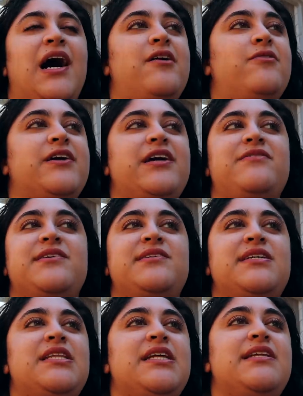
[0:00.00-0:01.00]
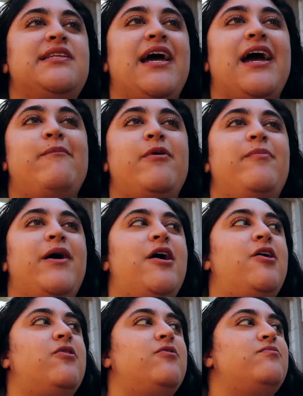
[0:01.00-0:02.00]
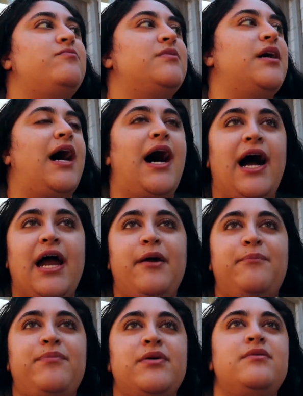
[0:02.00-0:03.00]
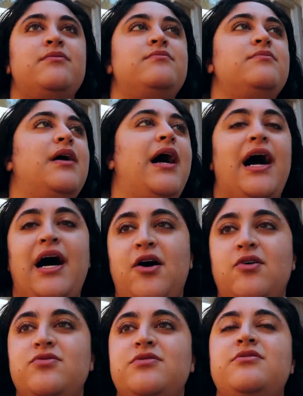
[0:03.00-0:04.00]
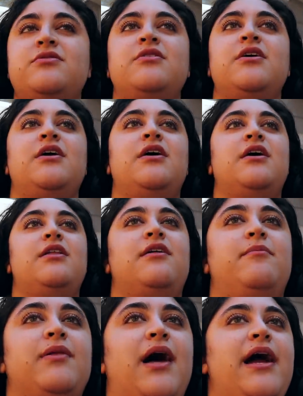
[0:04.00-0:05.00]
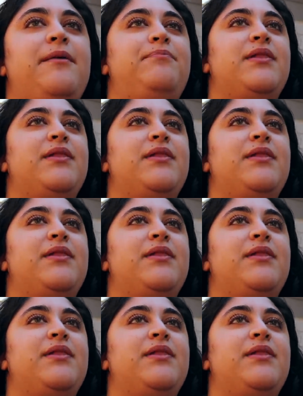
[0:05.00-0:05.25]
I don't give a diddly damn about the hype house, the blight